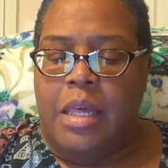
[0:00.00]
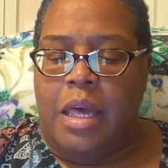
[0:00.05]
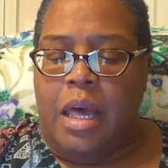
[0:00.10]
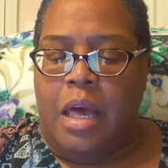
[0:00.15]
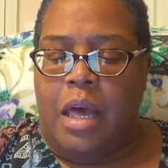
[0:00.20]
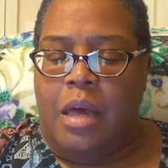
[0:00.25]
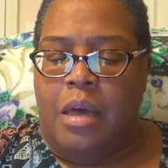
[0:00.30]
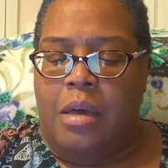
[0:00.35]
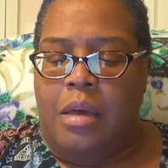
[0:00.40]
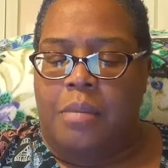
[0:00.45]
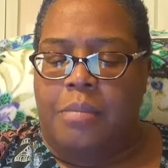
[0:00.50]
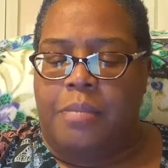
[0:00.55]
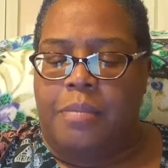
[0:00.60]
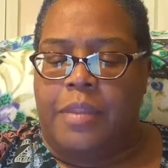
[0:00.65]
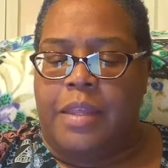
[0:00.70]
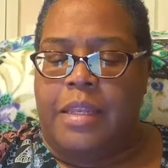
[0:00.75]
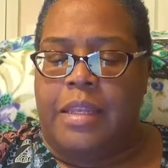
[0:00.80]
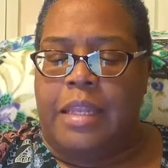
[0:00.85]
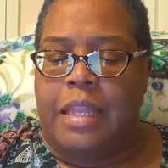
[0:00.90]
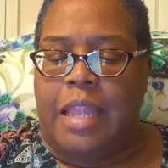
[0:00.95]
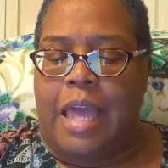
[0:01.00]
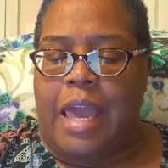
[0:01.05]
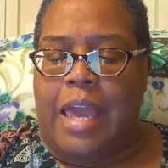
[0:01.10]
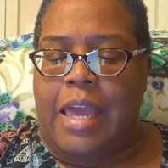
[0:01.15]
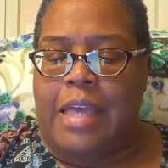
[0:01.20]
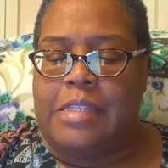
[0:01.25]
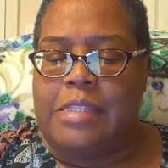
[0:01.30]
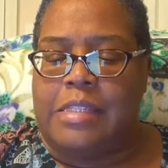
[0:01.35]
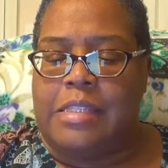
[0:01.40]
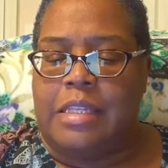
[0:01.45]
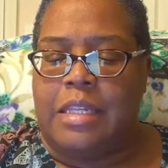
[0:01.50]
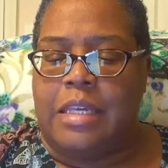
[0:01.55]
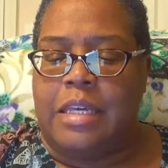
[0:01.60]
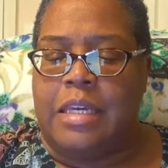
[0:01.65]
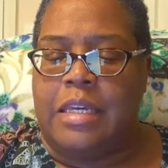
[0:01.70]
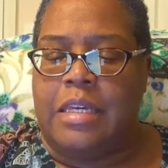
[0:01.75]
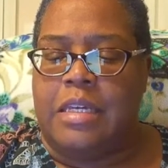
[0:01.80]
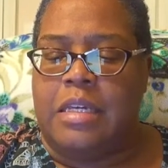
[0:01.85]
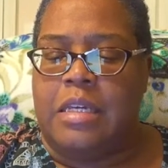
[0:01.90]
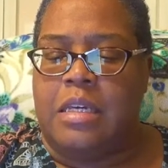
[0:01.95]
Um, then
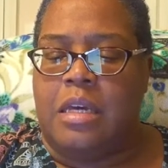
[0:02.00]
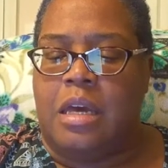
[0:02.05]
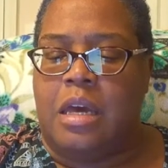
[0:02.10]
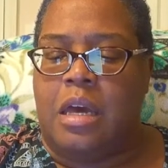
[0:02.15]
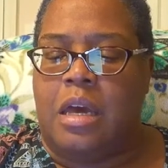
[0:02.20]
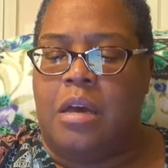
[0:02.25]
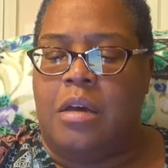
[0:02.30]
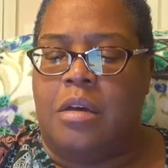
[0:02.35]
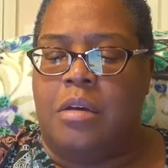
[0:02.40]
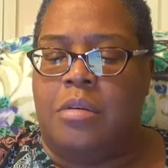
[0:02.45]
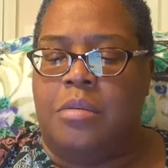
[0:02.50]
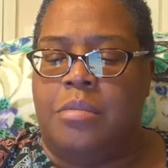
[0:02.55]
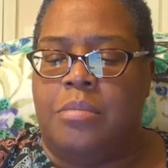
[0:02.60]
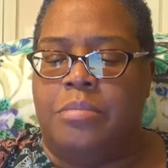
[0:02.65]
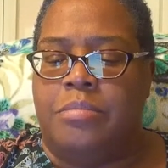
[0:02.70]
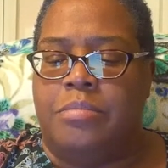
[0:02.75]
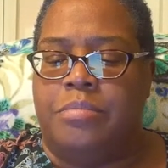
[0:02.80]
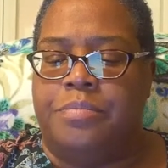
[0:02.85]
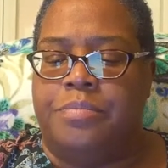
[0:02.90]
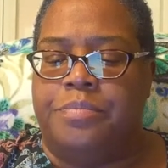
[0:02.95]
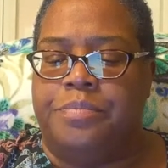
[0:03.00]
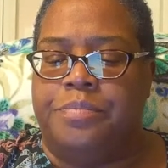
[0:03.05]
lastly, um,